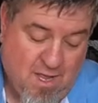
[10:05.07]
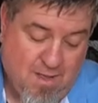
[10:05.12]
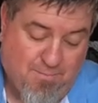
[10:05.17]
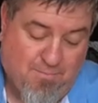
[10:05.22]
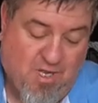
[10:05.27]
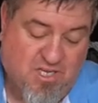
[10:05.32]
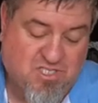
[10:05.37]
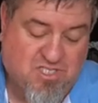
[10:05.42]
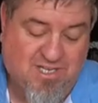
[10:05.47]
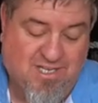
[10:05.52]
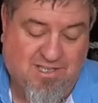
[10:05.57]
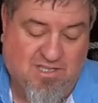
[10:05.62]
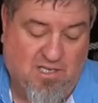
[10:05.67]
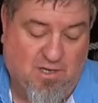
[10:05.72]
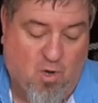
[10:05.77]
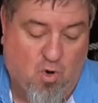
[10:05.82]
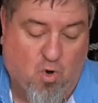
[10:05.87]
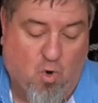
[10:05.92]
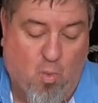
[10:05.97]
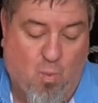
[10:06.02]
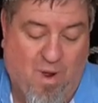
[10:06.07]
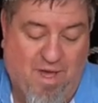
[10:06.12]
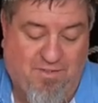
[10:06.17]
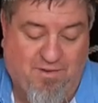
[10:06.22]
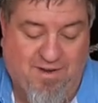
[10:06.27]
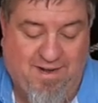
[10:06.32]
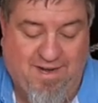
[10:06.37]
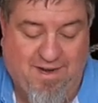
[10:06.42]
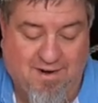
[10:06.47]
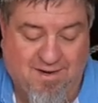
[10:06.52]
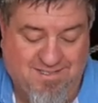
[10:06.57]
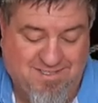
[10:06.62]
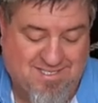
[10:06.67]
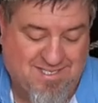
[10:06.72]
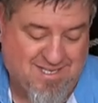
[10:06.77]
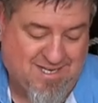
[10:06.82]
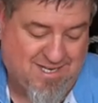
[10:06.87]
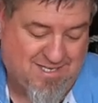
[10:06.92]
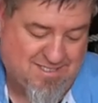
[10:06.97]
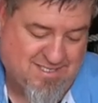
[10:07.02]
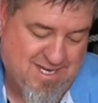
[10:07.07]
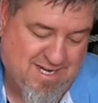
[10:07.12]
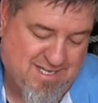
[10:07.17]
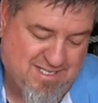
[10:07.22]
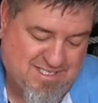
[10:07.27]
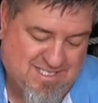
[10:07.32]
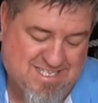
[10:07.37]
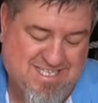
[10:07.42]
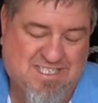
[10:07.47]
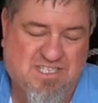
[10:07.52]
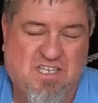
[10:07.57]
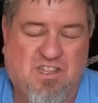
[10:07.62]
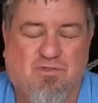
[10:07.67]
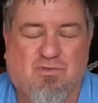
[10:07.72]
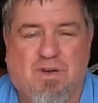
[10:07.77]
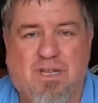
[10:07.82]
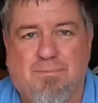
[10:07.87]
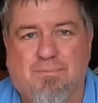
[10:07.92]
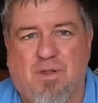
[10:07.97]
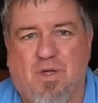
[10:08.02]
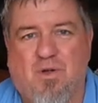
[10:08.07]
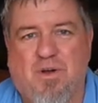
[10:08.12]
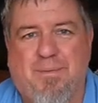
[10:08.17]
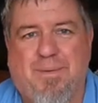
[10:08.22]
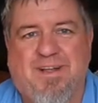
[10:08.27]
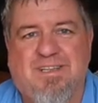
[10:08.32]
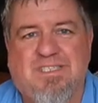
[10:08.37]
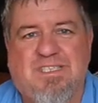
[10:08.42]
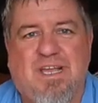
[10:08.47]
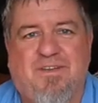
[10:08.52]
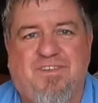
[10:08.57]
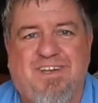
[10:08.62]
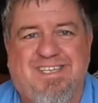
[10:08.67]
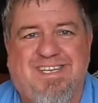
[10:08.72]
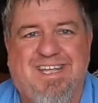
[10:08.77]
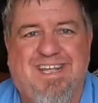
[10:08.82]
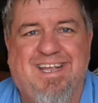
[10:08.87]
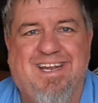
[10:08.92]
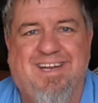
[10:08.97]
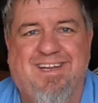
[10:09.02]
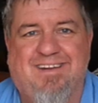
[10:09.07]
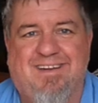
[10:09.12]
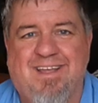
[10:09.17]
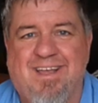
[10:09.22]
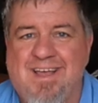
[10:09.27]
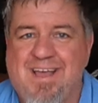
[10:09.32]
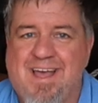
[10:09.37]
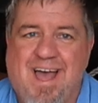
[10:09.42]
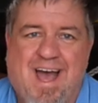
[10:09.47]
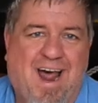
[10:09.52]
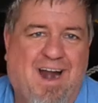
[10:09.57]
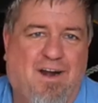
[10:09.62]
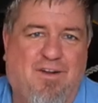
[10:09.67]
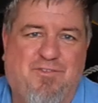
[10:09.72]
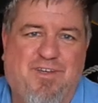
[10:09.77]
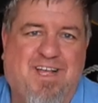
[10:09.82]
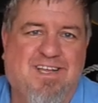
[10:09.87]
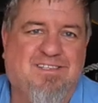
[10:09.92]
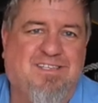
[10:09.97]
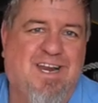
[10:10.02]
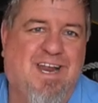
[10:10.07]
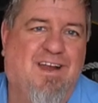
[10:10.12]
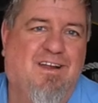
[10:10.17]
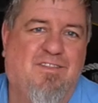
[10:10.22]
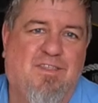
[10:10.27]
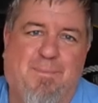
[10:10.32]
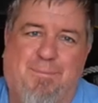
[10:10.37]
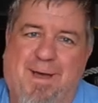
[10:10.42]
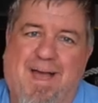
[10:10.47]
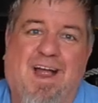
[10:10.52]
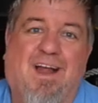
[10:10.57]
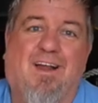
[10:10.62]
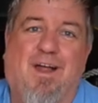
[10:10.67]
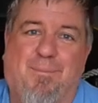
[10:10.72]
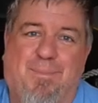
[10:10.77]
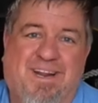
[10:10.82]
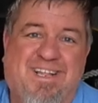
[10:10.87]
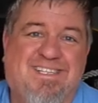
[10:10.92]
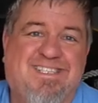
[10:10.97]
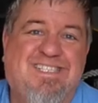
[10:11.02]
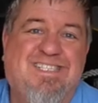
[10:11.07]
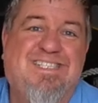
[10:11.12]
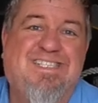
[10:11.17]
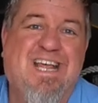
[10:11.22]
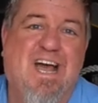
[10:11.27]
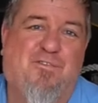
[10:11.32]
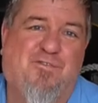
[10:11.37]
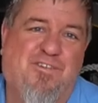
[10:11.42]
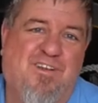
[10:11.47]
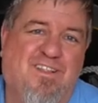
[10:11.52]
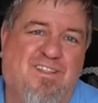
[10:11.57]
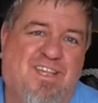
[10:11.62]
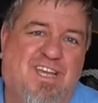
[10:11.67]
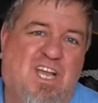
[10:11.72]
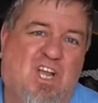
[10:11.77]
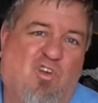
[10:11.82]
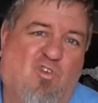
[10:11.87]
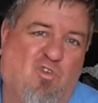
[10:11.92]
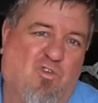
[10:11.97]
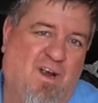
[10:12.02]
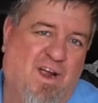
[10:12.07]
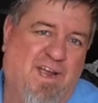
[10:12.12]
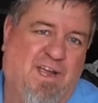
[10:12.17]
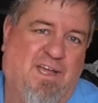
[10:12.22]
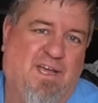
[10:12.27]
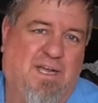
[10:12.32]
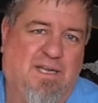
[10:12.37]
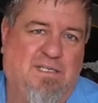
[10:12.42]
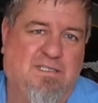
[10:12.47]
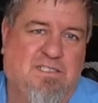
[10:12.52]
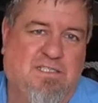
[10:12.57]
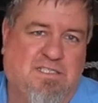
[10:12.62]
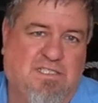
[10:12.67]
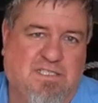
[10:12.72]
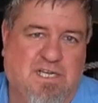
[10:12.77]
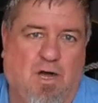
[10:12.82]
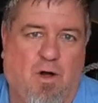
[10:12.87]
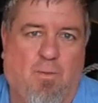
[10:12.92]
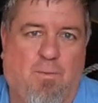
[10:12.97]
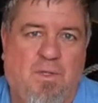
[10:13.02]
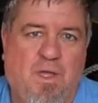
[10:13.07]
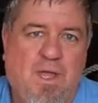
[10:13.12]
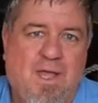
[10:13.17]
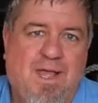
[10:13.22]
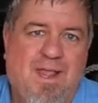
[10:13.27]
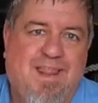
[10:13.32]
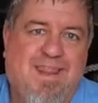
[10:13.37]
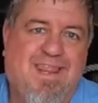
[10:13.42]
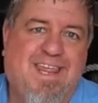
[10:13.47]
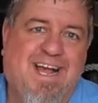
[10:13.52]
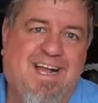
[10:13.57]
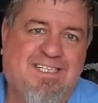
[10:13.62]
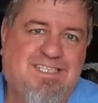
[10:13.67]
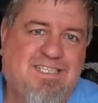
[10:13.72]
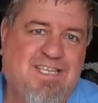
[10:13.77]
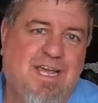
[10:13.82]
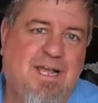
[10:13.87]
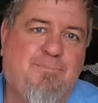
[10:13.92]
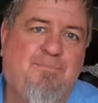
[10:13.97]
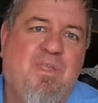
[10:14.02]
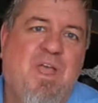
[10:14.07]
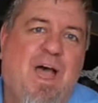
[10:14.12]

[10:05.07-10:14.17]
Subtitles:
Plus, you get the local weather here. It's saying it's 63, blowing about 17, and I don't know if you guys can hear it in the background, but it's definitely cranking. So, that's it.